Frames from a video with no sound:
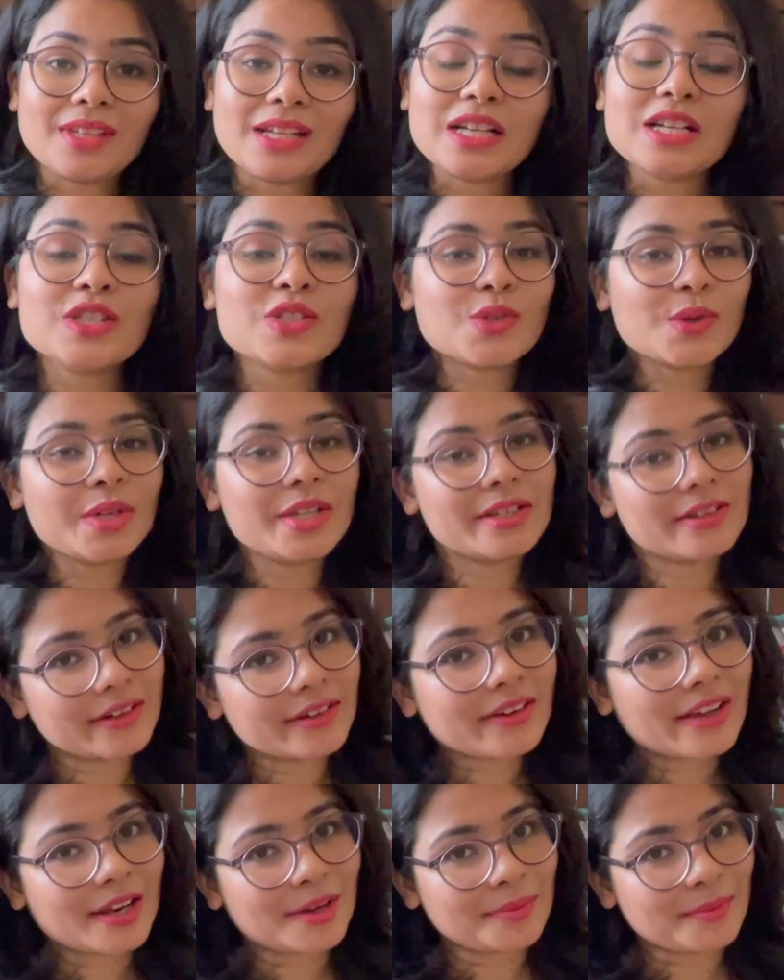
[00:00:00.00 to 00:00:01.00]
so
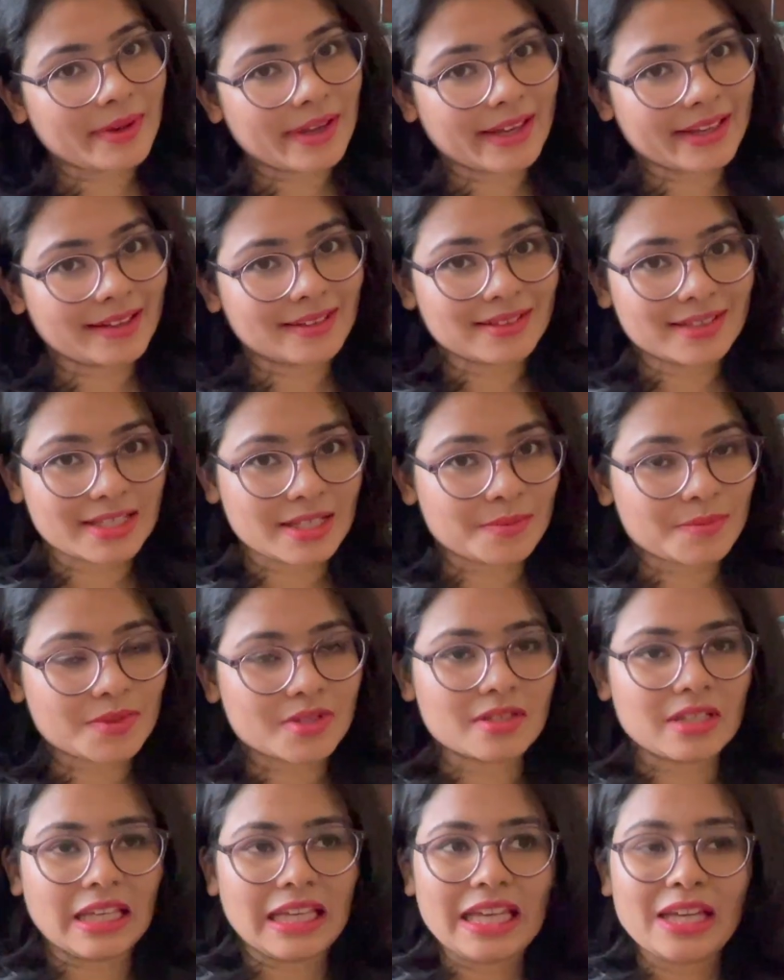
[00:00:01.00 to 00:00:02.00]
here are my
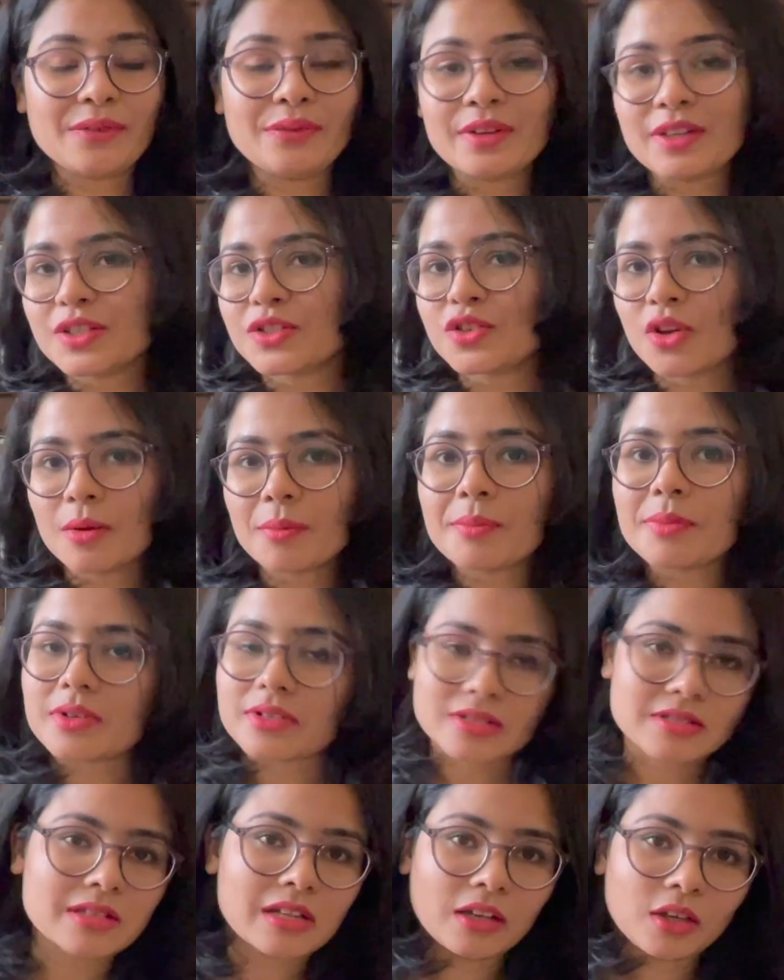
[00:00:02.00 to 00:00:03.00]
tips. If it is your
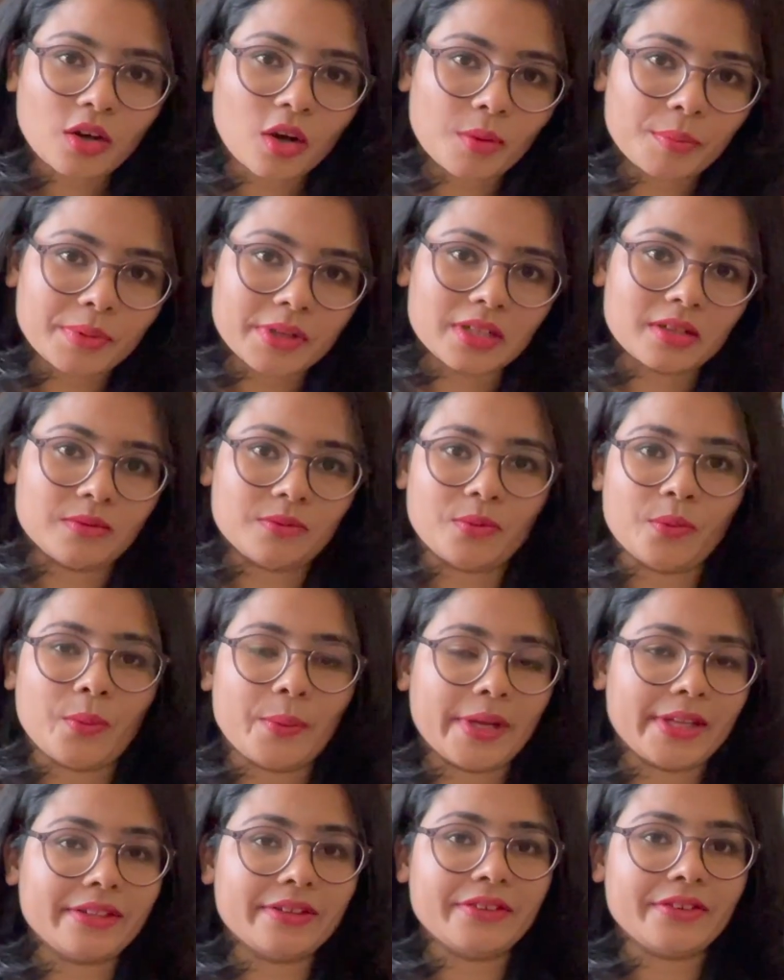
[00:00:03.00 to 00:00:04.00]
personal copy,
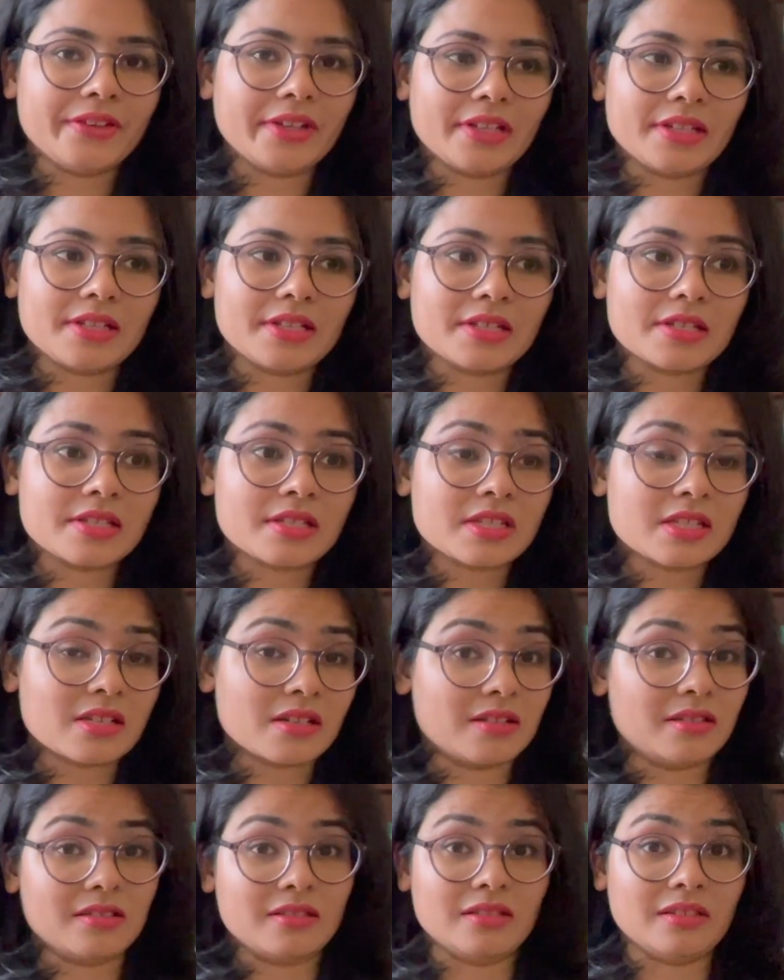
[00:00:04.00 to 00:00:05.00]
whether it is
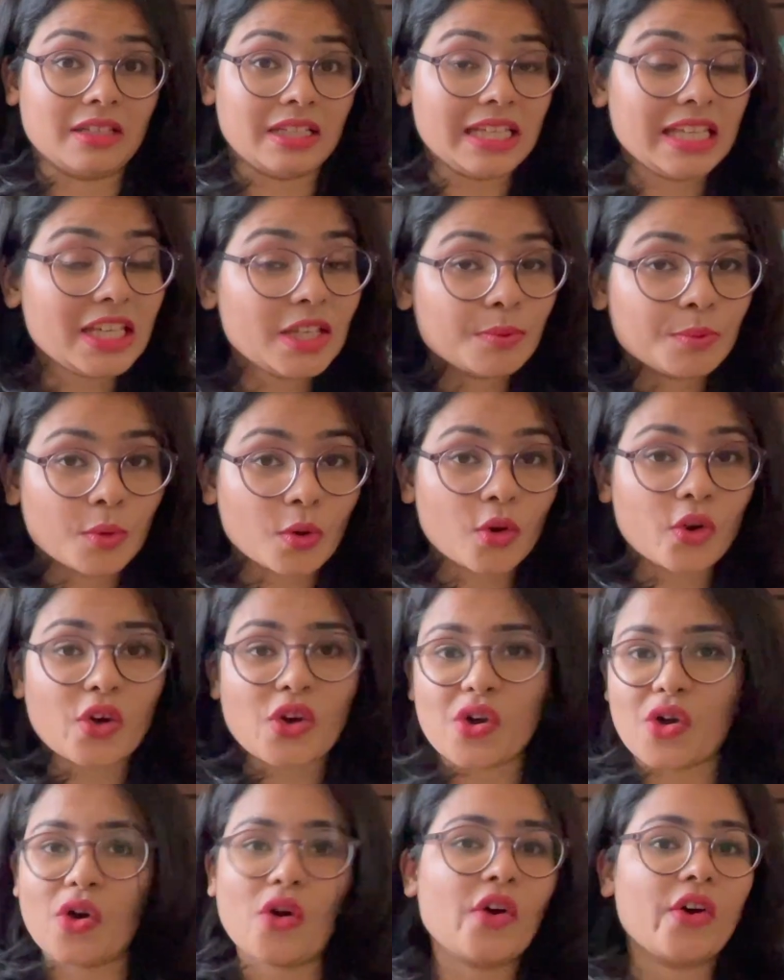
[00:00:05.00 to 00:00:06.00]
an
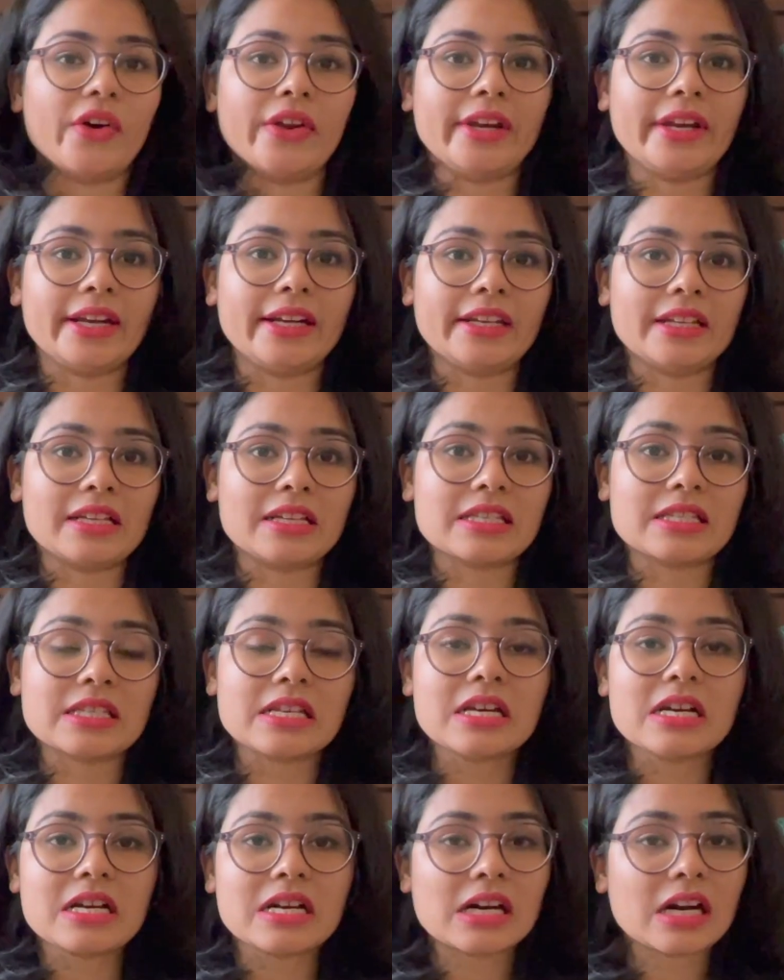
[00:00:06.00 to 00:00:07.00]
ebook or it
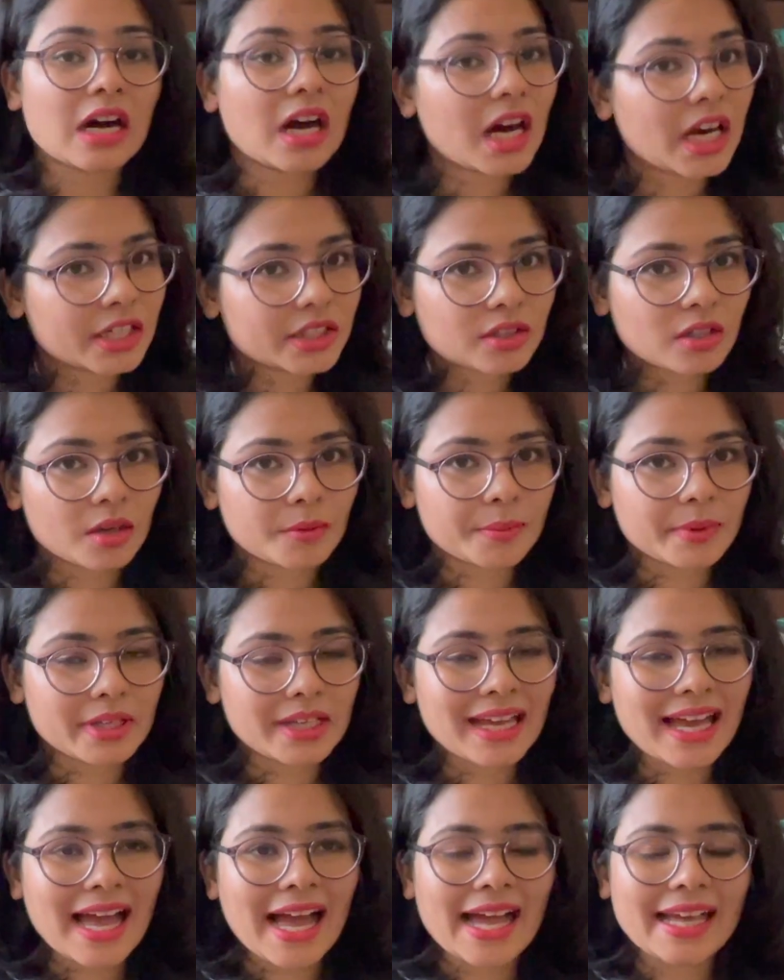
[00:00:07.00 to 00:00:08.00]
is a hard
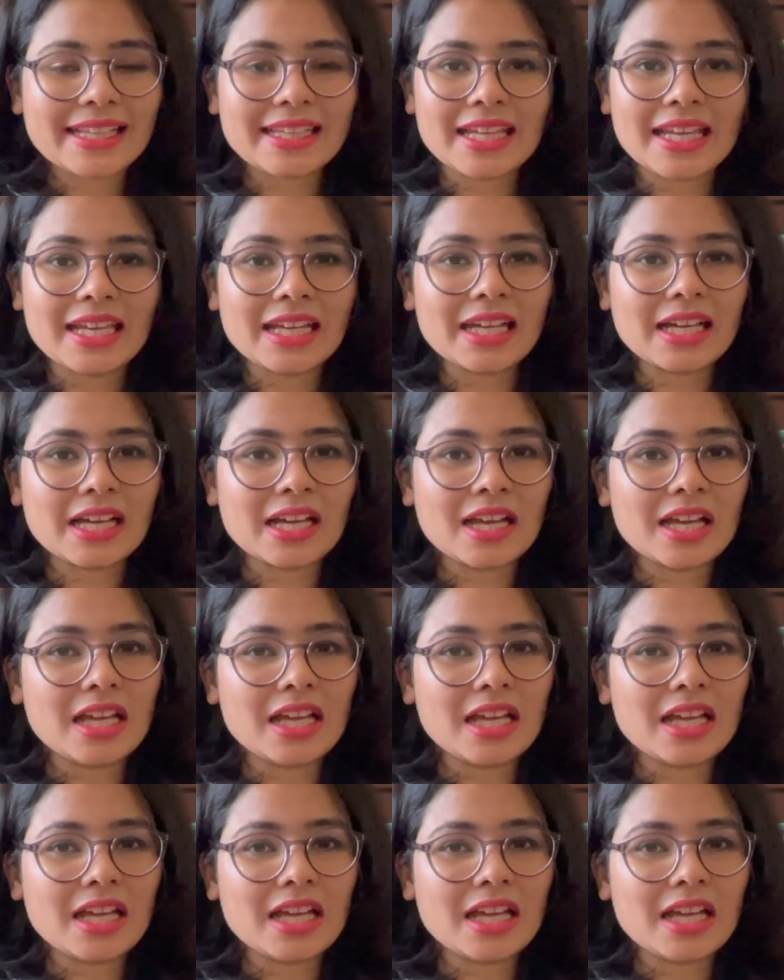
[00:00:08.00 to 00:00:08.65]
copy, I think